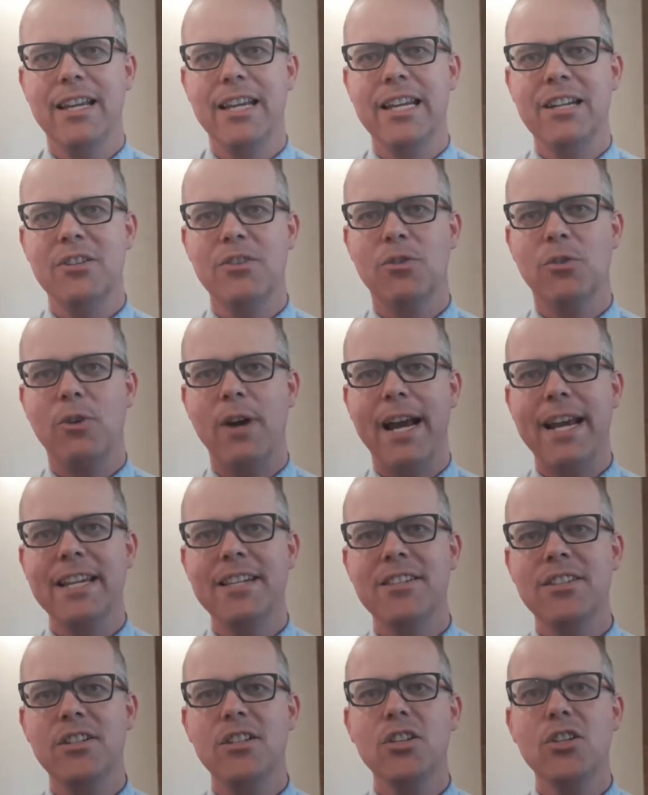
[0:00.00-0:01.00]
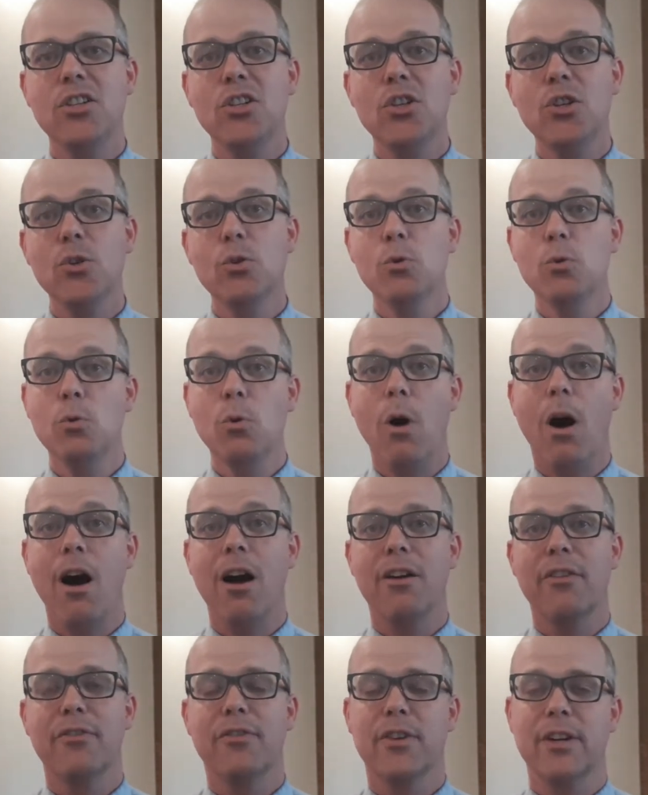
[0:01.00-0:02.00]
In Christ, you
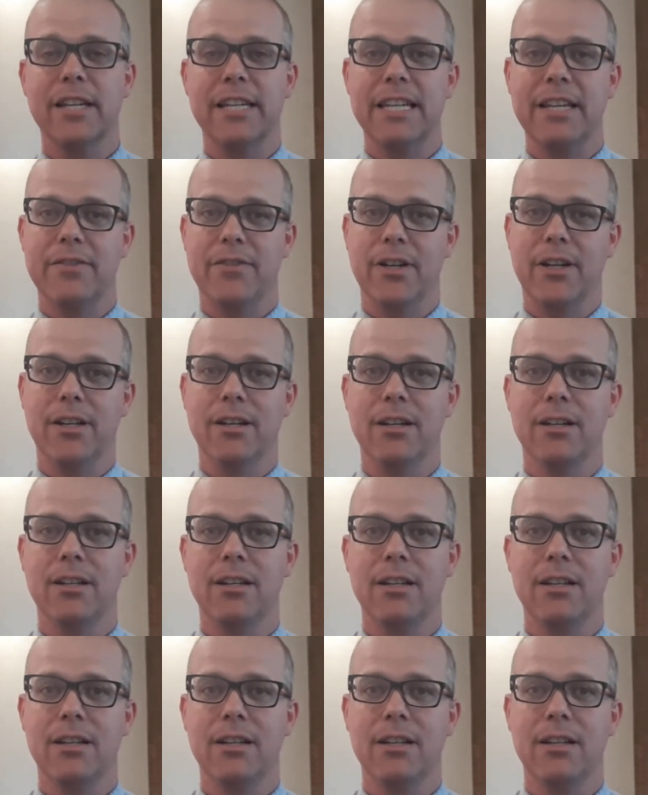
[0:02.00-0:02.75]
are forgiven.